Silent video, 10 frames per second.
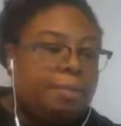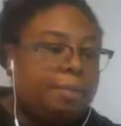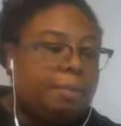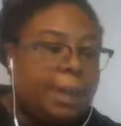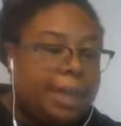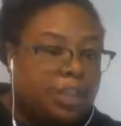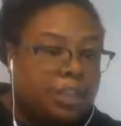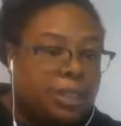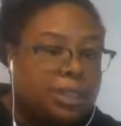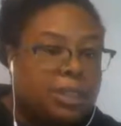
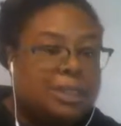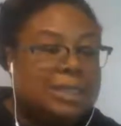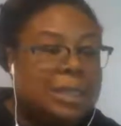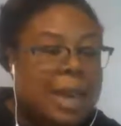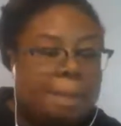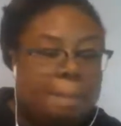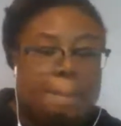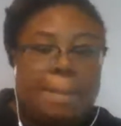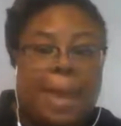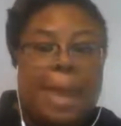information does not
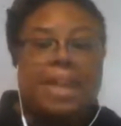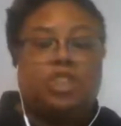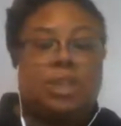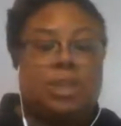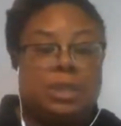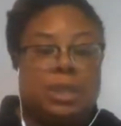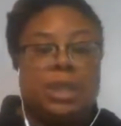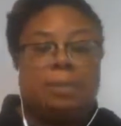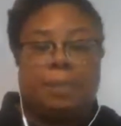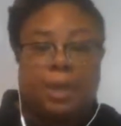
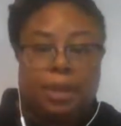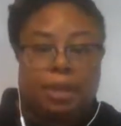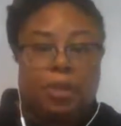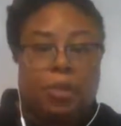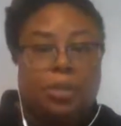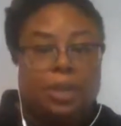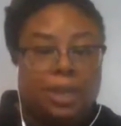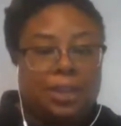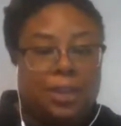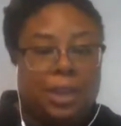magically appear on
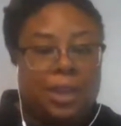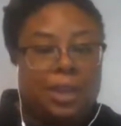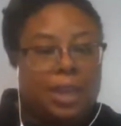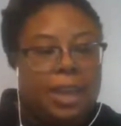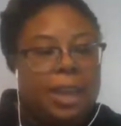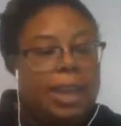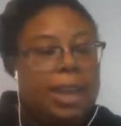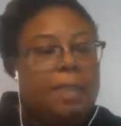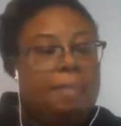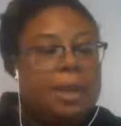the internet.
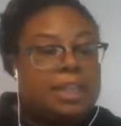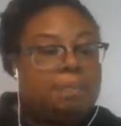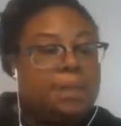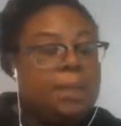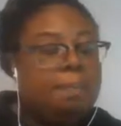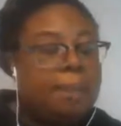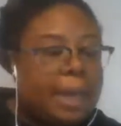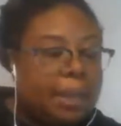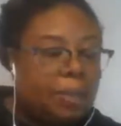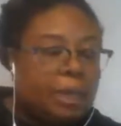It must be
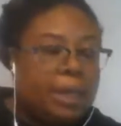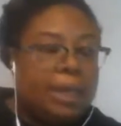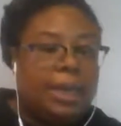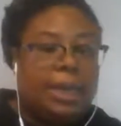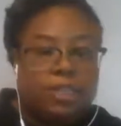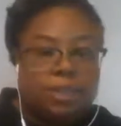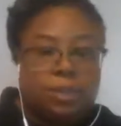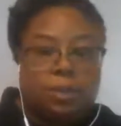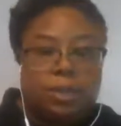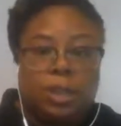manually
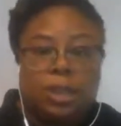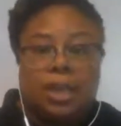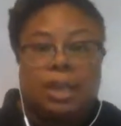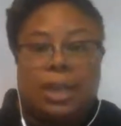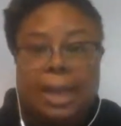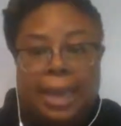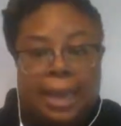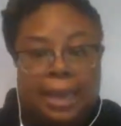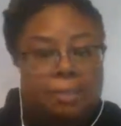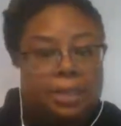entered,
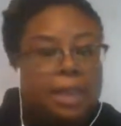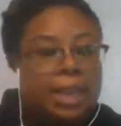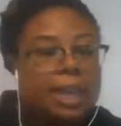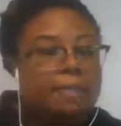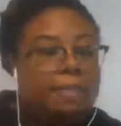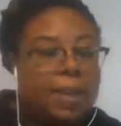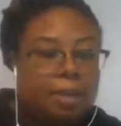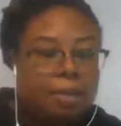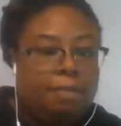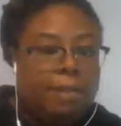claimed, and
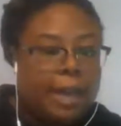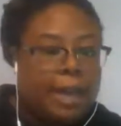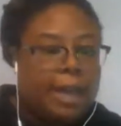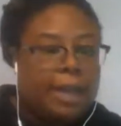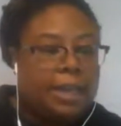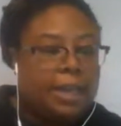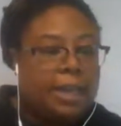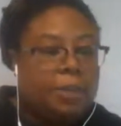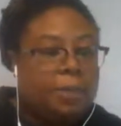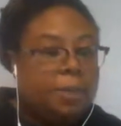verified
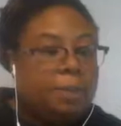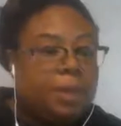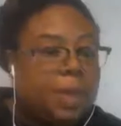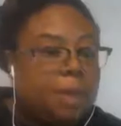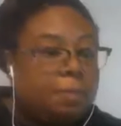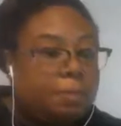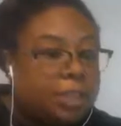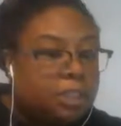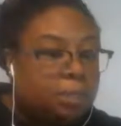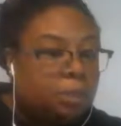to become
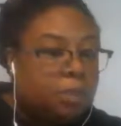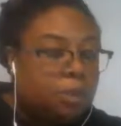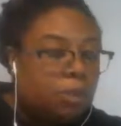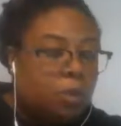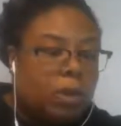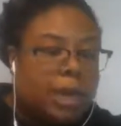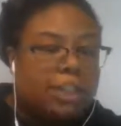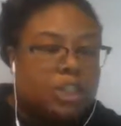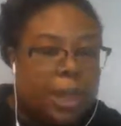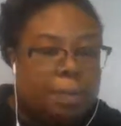visible to
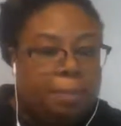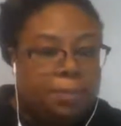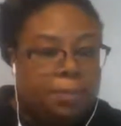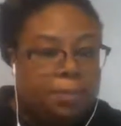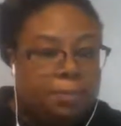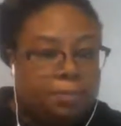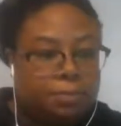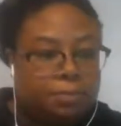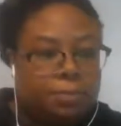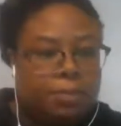online shoppers.
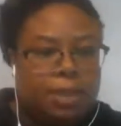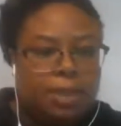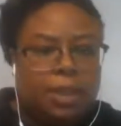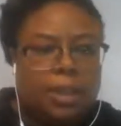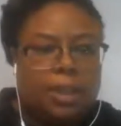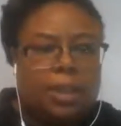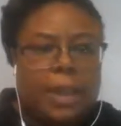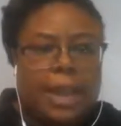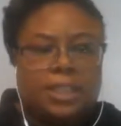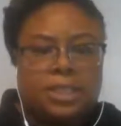And
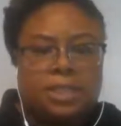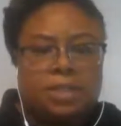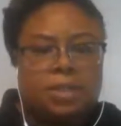that's